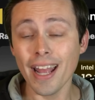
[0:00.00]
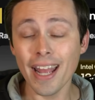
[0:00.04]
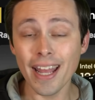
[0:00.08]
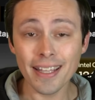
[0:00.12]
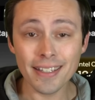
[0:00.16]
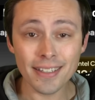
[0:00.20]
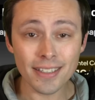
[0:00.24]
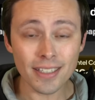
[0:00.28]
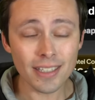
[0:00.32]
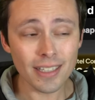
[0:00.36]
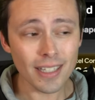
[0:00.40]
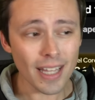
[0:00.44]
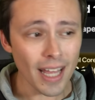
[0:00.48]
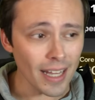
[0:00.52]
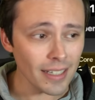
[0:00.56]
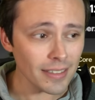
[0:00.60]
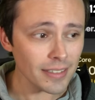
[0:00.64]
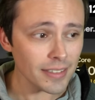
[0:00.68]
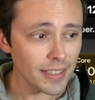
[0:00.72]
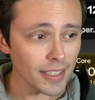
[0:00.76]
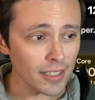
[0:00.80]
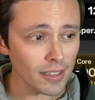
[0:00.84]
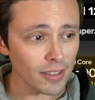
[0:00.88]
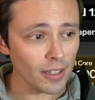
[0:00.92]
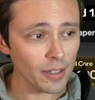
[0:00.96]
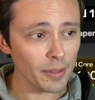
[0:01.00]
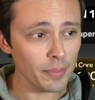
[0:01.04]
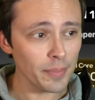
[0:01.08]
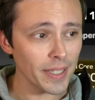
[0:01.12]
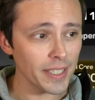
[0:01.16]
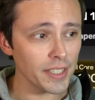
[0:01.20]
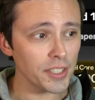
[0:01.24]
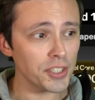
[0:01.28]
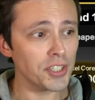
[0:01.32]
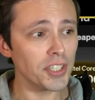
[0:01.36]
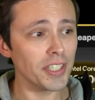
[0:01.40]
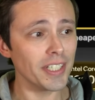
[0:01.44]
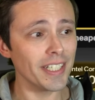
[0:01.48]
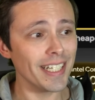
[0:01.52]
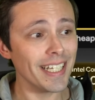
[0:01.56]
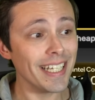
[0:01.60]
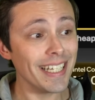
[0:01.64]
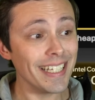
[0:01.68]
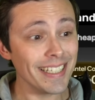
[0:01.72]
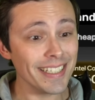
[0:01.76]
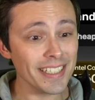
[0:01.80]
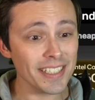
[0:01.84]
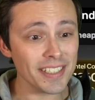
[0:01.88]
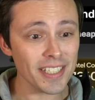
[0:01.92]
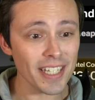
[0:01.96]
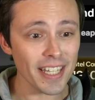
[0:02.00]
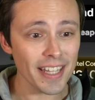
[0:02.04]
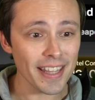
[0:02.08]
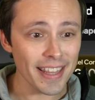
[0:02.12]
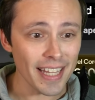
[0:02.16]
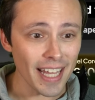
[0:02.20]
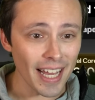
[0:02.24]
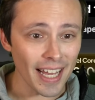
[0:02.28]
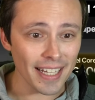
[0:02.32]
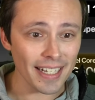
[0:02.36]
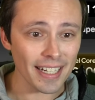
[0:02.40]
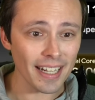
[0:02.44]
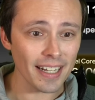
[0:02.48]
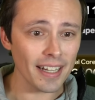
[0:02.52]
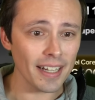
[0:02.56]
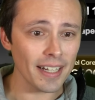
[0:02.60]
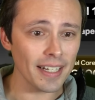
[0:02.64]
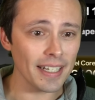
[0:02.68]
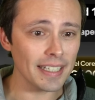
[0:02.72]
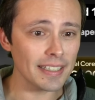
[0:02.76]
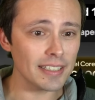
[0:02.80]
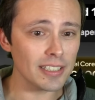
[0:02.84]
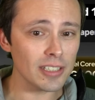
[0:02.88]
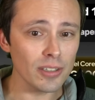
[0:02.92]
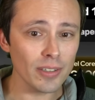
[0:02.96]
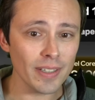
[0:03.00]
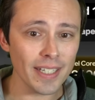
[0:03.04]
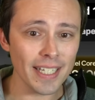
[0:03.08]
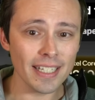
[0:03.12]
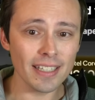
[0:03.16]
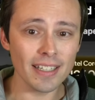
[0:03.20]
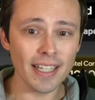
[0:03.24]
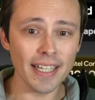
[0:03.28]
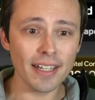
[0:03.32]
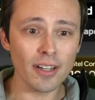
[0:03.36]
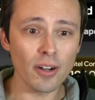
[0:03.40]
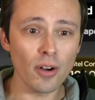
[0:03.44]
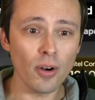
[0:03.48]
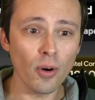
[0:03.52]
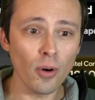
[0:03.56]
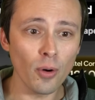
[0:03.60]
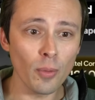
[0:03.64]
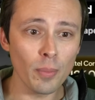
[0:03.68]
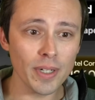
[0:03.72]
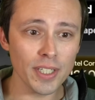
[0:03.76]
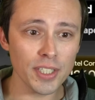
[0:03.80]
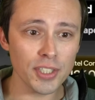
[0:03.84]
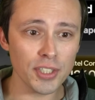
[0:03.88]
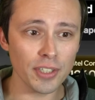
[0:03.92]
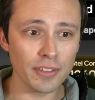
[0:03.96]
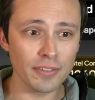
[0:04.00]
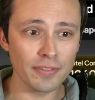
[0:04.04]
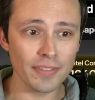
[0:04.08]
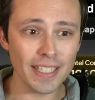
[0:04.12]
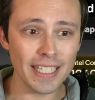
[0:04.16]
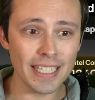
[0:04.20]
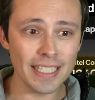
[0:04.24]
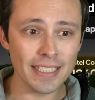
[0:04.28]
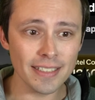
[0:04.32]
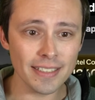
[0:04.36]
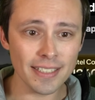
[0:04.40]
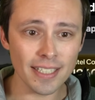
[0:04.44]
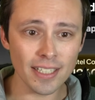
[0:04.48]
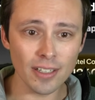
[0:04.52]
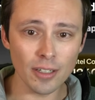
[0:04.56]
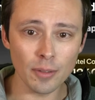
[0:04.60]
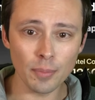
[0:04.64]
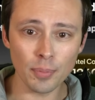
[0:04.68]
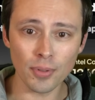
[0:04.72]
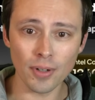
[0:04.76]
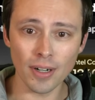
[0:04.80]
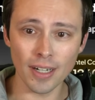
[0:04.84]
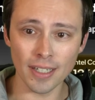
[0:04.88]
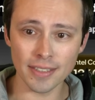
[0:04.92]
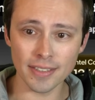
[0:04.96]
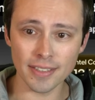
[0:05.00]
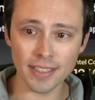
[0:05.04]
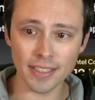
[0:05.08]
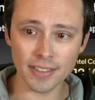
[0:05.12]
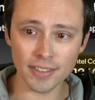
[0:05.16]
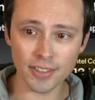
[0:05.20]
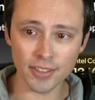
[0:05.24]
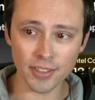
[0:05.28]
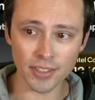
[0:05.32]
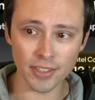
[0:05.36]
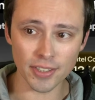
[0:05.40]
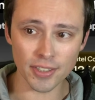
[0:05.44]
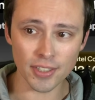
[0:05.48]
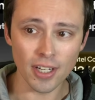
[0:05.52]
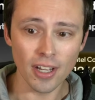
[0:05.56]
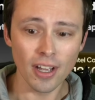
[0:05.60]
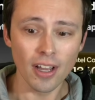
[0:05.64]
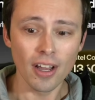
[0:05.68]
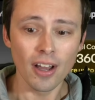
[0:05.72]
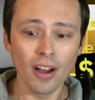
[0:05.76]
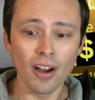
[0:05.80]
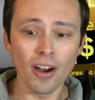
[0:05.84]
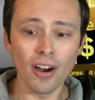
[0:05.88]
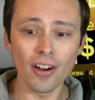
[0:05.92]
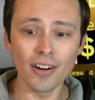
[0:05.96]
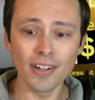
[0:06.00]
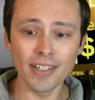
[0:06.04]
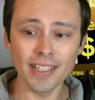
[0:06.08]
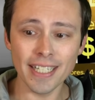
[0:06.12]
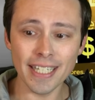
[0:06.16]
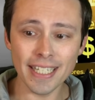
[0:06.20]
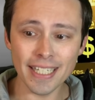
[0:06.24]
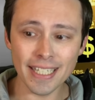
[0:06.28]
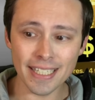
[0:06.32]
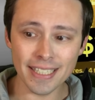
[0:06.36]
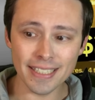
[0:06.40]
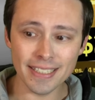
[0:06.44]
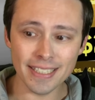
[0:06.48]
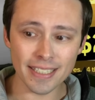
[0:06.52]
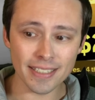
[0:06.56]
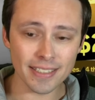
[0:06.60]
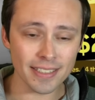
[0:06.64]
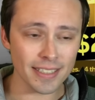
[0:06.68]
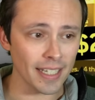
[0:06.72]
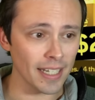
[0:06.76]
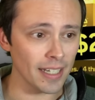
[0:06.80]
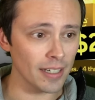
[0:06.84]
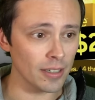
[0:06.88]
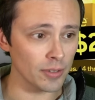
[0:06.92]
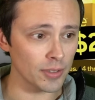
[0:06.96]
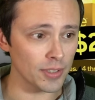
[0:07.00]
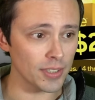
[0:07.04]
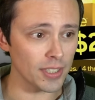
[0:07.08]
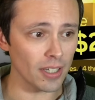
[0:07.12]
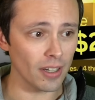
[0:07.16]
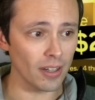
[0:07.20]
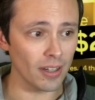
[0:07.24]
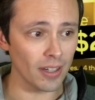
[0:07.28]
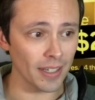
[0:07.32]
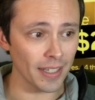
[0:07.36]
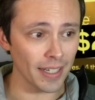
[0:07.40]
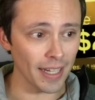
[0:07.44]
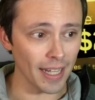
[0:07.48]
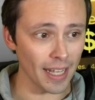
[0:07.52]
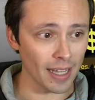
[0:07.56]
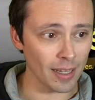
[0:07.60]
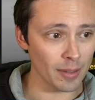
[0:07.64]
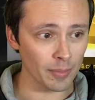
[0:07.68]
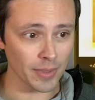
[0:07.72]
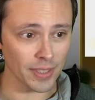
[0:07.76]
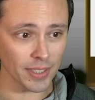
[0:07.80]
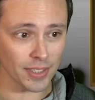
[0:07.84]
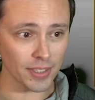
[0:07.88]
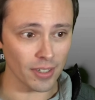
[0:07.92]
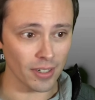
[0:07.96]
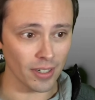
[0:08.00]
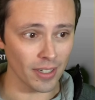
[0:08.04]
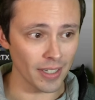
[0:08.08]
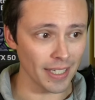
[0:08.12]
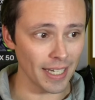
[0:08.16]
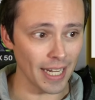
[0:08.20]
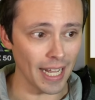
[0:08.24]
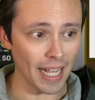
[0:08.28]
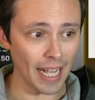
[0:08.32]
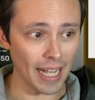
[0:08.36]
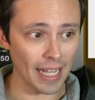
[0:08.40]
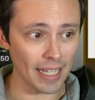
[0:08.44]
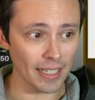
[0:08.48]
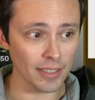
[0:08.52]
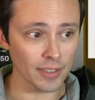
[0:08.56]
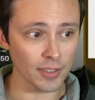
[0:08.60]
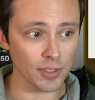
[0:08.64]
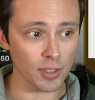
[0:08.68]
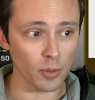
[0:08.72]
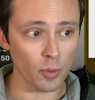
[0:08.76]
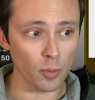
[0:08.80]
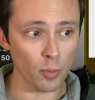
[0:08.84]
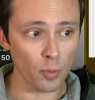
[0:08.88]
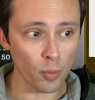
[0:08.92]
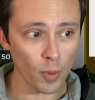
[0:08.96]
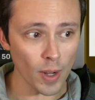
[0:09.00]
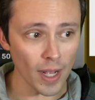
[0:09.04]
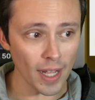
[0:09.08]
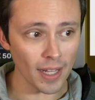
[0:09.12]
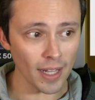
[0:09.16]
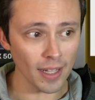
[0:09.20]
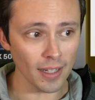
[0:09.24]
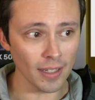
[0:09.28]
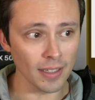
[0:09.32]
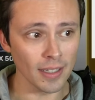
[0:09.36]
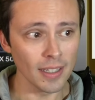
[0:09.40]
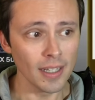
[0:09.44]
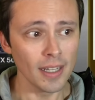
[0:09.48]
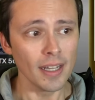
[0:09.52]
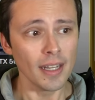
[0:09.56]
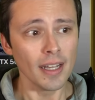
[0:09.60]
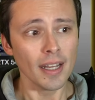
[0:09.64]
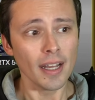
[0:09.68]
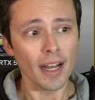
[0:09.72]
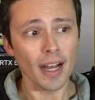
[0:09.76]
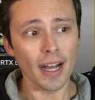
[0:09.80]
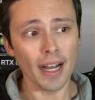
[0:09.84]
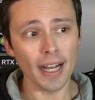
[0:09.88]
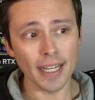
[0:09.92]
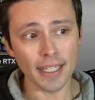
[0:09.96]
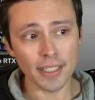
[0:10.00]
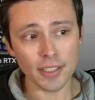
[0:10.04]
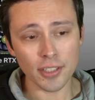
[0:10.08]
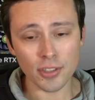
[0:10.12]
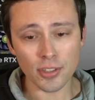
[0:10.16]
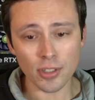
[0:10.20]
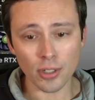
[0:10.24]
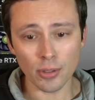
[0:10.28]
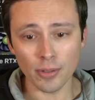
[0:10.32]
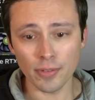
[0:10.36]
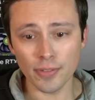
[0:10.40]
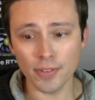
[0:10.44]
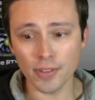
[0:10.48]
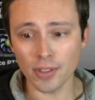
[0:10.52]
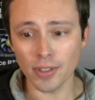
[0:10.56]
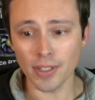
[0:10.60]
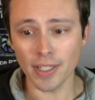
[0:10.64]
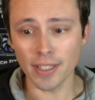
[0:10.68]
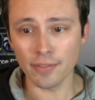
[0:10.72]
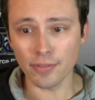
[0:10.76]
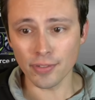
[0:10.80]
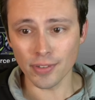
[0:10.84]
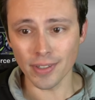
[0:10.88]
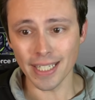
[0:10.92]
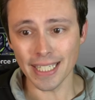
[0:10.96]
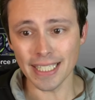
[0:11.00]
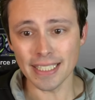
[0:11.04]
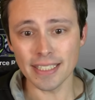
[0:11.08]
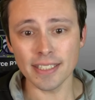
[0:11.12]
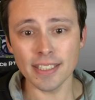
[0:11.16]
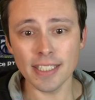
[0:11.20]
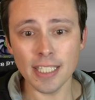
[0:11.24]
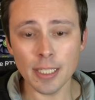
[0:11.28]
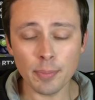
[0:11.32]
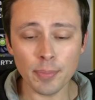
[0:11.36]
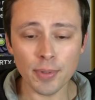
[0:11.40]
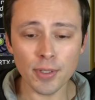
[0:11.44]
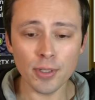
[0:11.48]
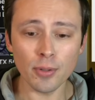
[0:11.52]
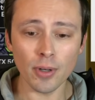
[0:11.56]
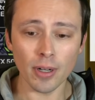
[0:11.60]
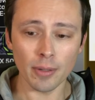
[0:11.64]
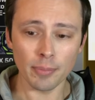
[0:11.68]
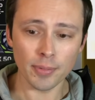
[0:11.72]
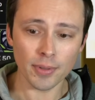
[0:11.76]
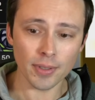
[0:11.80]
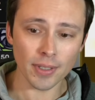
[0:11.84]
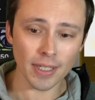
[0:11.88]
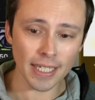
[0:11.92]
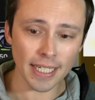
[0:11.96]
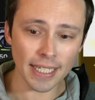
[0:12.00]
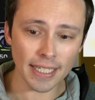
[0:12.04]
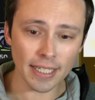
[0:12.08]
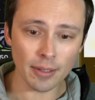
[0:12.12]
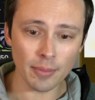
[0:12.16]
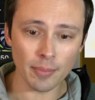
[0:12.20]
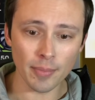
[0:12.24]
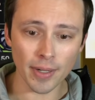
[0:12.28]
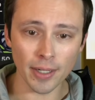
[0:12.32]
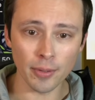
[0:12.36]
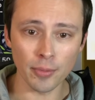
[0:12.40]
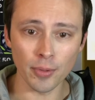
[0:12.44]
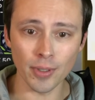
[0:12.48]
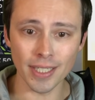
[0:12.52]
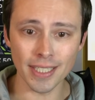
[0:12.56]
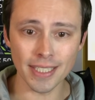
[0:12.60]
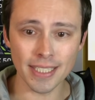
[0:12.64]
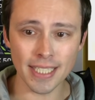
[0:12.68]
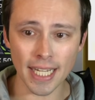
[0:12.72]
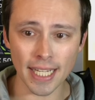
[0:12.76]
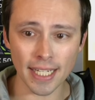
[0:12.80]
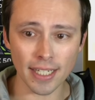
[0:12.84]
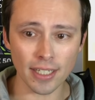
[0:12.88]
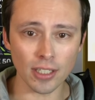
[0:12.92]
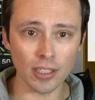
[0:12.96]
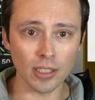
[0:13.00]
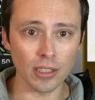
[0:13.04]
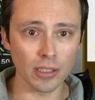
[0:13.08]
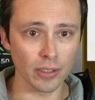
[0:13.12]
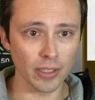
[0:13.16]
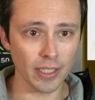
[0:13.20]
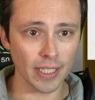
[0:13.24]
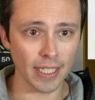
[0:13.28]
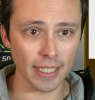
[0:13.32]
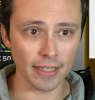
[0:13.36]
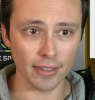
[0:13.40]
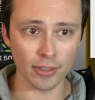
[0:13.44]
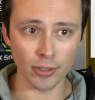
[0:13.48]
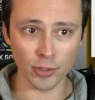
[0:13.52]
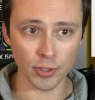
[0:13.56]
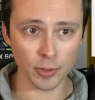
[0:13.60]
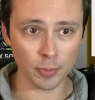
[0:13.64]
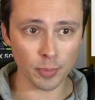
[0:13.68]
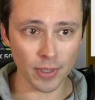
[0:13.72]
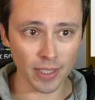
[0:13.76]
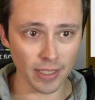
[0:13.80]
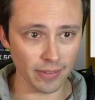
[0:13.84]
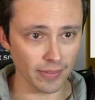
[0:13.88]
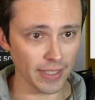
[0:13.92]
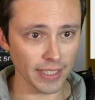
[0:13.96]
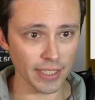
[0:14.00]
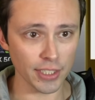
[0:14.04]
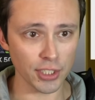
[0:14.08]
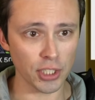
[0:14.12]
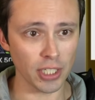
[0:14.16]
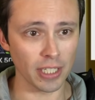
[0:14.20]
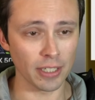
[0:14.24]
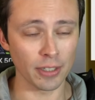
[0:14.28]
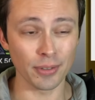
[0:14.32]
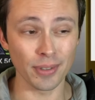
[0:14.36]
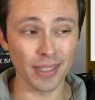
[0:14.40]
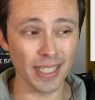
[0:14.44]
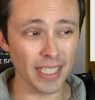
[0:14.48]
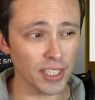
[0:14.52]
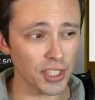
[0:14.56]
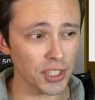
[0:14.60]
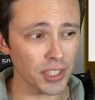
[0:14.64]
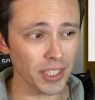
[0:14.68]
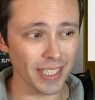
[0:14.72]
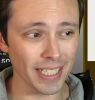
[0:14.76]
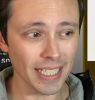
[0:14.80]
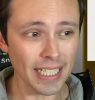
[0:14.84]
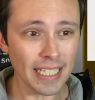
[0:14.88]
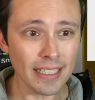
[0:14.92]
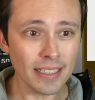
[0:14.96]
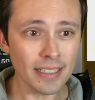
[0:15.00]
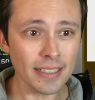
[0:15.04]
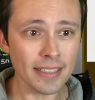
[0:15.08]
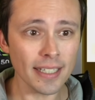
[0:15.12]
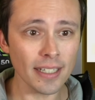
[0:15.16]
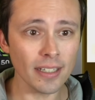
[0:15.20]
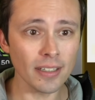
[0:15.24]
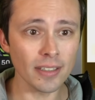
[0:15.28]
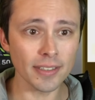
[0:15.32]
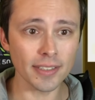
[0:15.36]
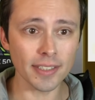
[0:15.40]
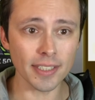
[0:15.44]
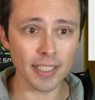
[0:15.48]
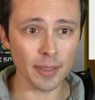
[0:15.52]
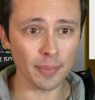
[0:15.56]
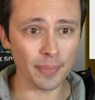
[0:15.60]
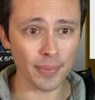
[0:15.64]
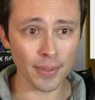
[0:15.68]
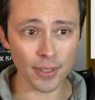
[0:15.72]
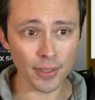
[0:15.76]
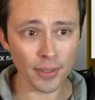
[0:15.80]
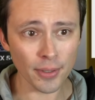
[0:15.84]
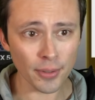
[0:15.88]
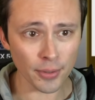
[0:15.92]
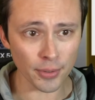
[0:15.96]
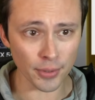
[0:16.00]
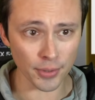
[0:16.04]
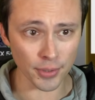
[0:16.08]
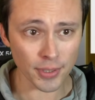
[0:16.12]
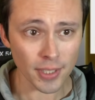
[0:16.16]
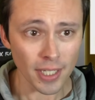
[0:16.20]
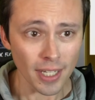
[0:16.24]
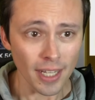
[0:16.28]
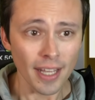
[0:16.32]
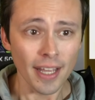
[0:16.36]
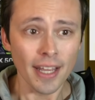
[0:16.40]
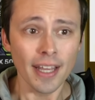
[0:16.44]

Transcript: And the last deal I'll mention is that uh, it's looking like a whole bunch of Intel processors are getting discounts on Amazon as well. Uh, so if you're looking for a CPU upgrade, might want to take a look at those previous generation Intel CPUs.